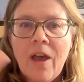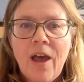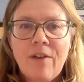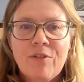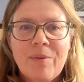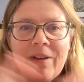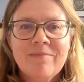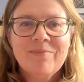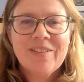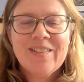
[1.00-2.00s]
Hi
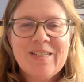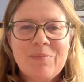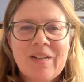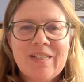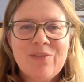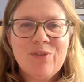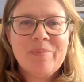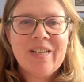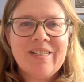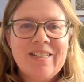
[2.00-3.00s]
everyone, this is Melissa from
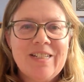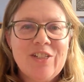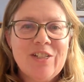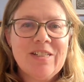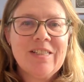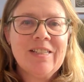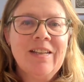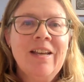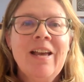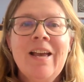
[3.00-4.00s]
Tassie Stitches.
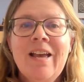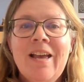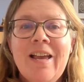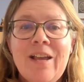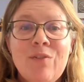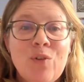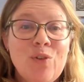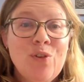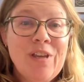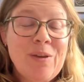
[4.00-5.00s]
If you're
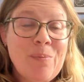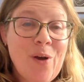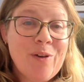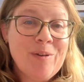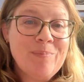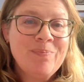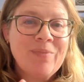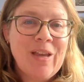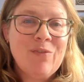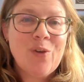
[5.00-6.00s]
new here, welcome.
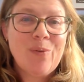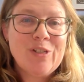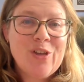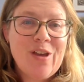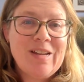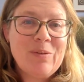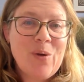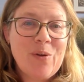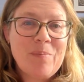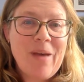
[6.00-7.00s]
If you're returning,
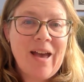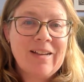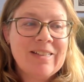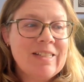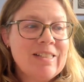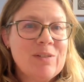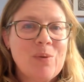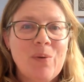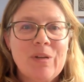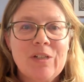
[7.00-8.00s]
welcome back. This is
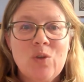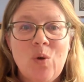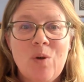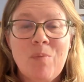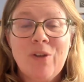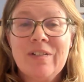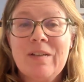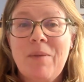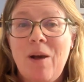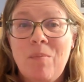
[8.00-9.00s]
where we talk mostly
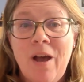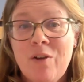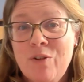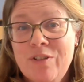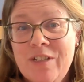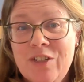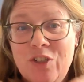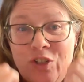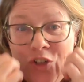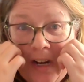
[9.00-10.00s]
about my
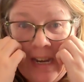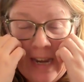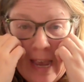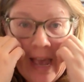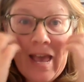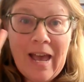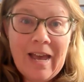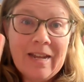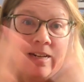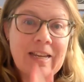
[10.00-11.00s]
cross-stitch journey,
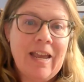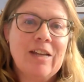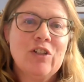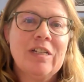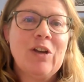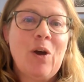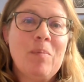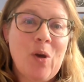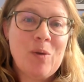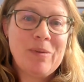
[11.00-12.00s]
and occasionally I'm
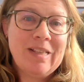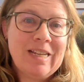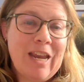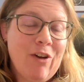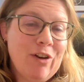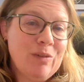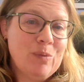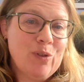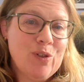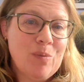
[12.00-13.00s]
hoping that Kerrilyn
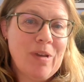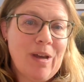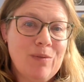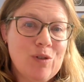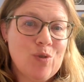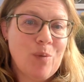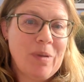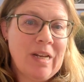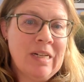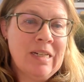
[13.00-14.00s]
will still be able to drop
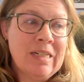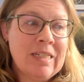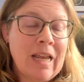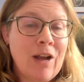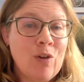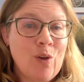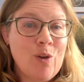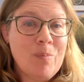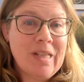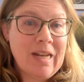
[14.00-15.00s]
in and say
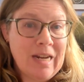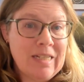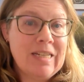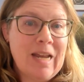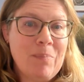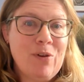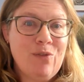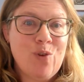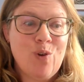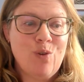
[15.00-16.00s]
hello, but that hasn't happened
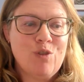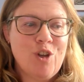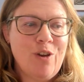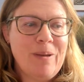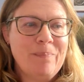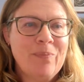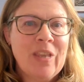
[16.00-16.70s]
for a long time.